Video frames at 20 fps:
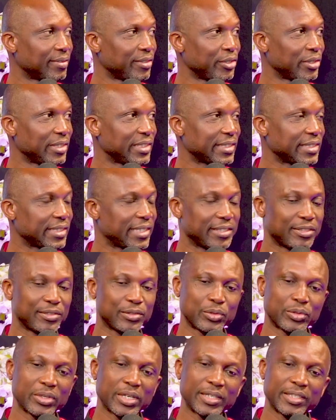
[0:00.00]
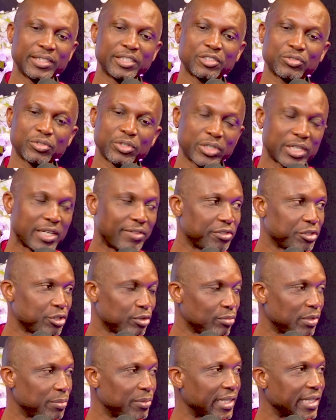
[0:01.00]
You understand? So this one, you have a
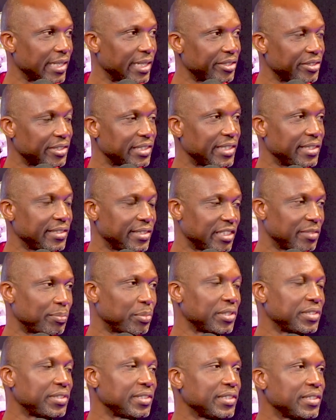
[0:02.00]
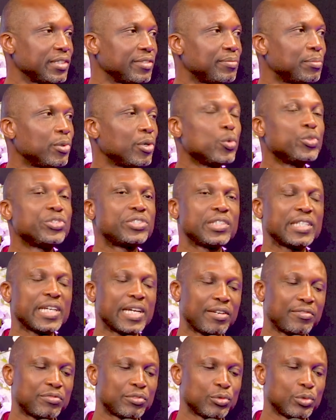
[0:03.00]
tumor marker, you say it's positive, but we still
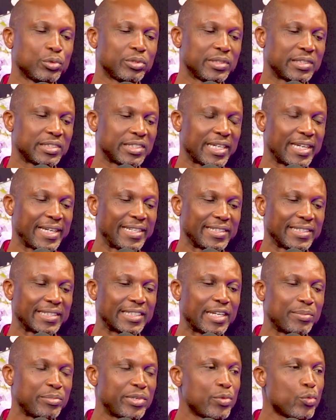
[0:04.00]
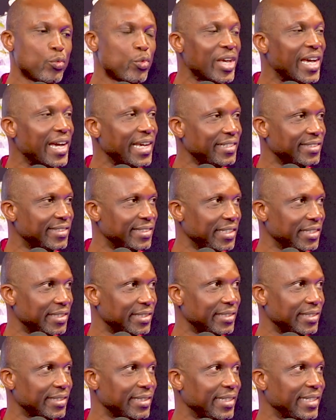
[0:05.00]
have to try and determine where is
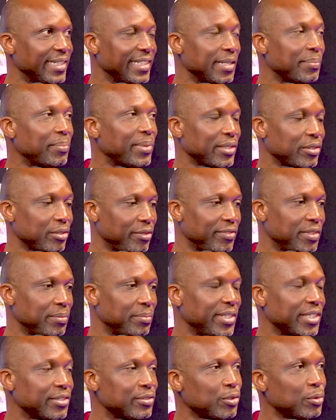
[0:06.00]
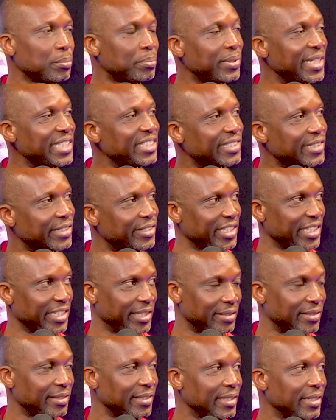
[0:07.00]
it in the part of the breast. So breast
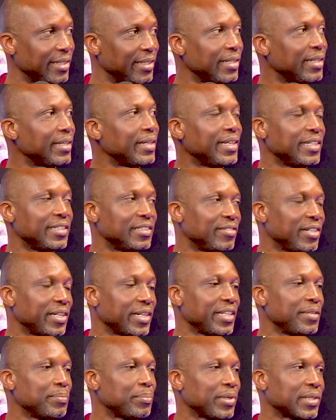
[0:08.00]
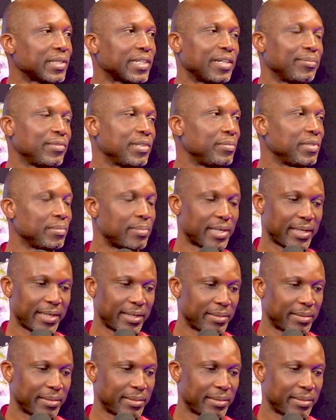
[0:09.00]
screening is very important, maybe by